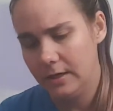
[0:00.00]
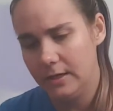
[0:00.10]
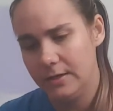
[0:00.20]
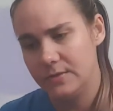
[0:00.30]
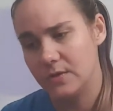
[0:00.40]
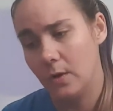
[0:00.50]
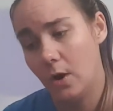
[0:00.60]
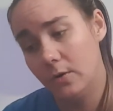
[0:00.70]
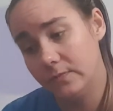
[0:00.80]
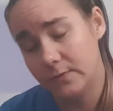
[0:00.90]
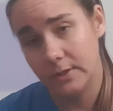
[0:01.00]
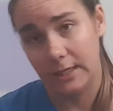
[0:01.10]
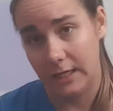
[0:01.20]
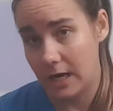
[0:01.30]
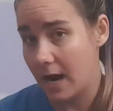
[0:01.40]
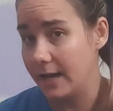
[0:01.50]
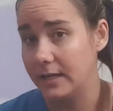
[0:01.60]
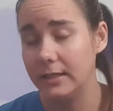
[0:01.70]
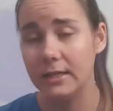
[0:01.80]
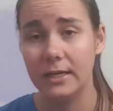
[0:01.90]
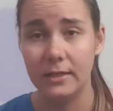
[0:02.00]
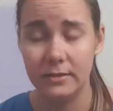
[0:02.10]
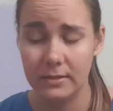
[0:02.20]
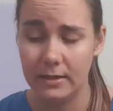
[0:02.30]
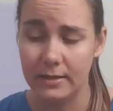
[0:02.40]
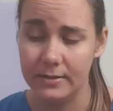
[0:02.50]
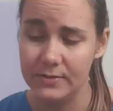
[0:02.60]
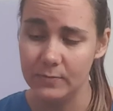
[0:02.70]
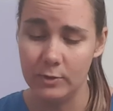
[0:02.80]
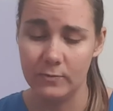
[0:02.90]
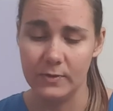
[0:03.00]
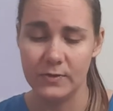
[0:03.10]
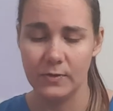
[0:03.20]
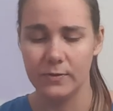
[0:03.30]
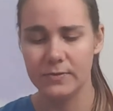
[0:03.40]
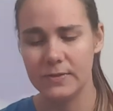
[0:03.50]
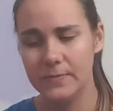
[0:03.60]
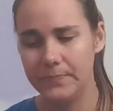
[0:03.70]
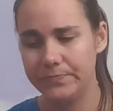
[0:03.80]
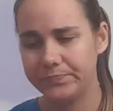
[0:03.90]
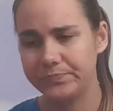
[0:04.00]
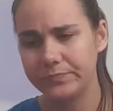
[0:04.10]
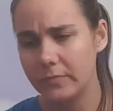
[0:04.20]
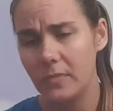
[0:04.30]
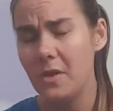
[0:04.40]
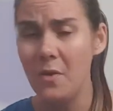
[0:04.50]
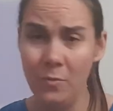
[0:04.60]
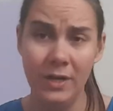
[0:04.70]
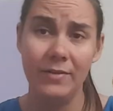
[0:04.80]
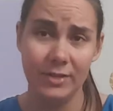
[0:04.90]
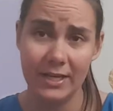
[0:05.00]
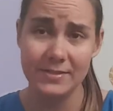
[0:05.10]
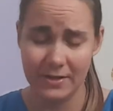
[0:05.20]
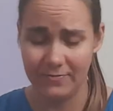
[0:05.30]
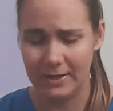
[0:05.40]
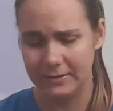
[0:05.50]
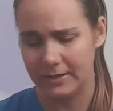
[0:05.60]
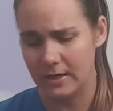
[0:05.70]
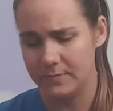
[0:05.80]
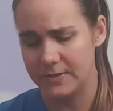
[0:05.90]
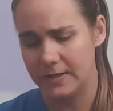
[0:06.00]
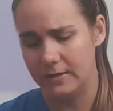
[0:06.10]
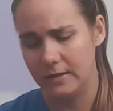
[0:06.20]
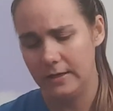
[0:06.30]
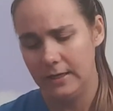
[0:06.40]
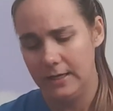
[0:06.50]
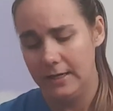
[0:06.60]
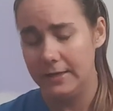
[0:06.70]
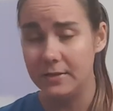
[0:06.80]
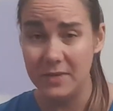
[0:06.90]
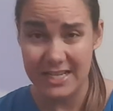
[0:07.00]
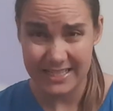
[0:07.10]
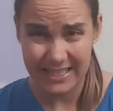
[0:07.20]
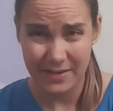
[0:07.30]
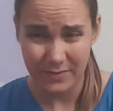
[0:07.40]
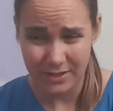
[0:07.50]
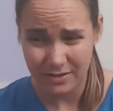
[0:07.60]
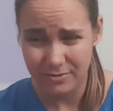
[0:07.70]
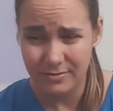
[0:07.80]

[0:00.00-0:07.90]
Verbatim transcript: so hopefully I can get uh, some good results whenever that stuff finally comes in. In the meantime though,